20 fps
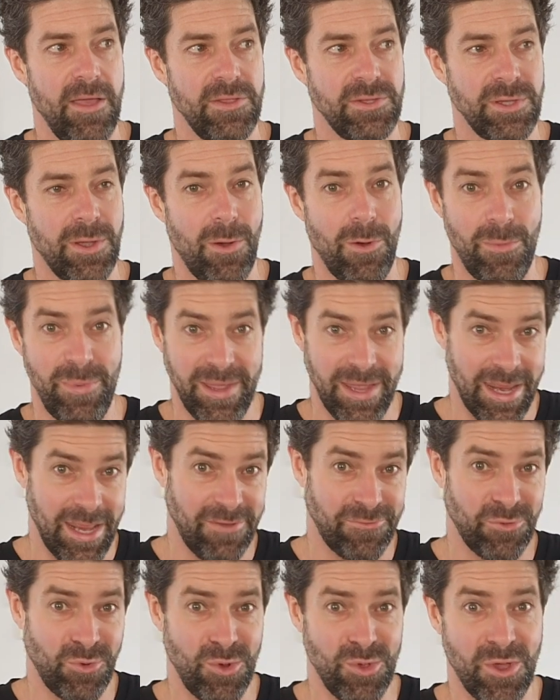So I'll be getting
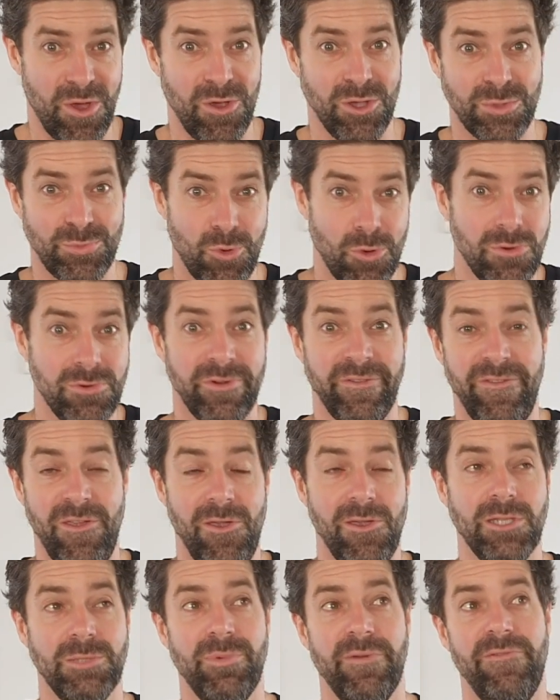through those brew
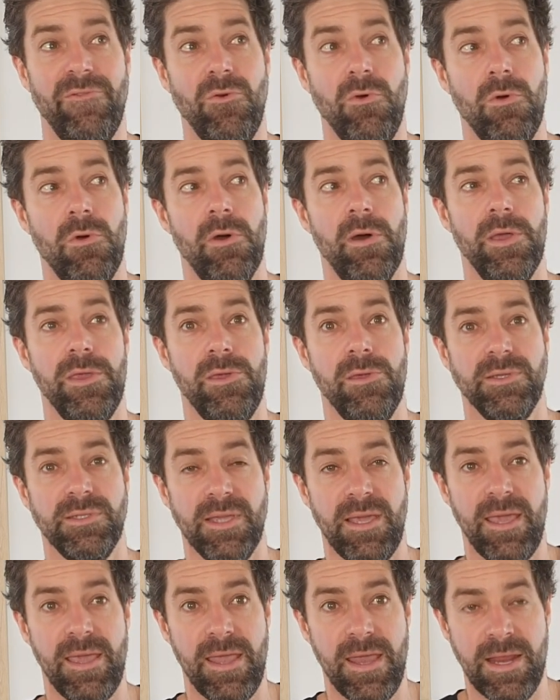reviews before you
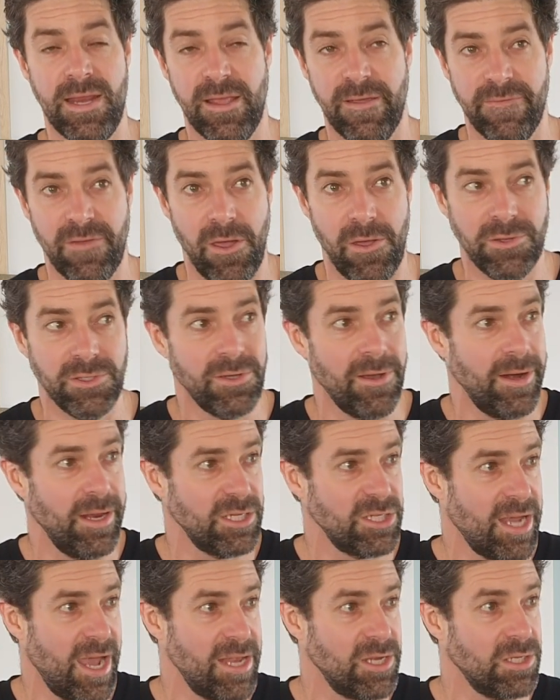see any of those kind of
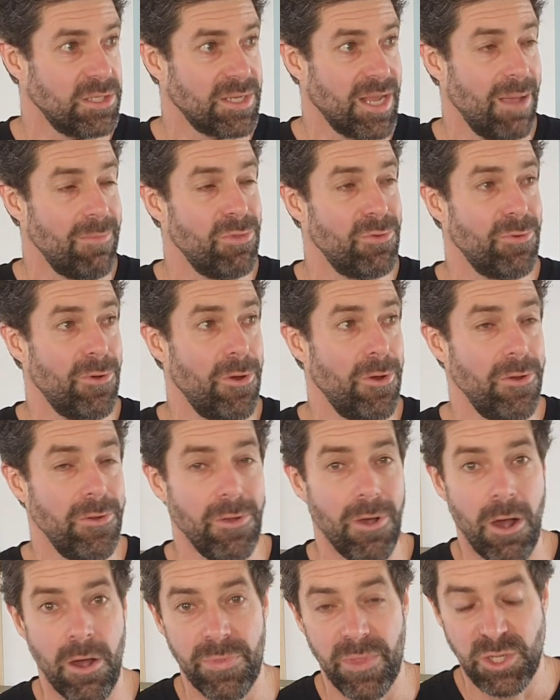changes come through
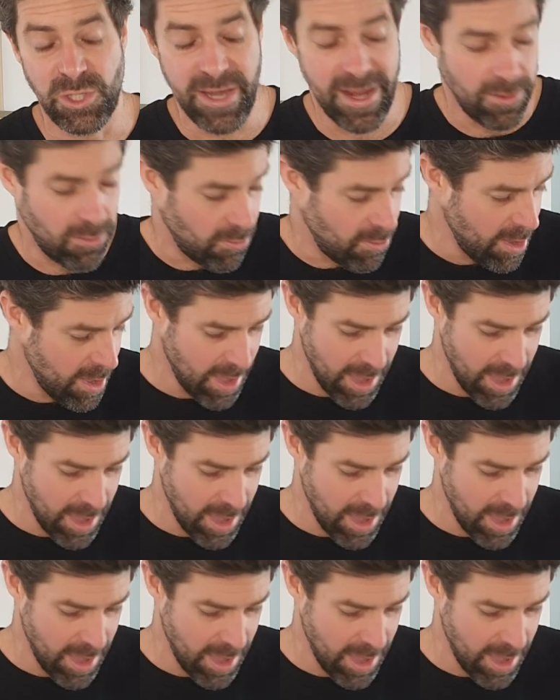on the channel.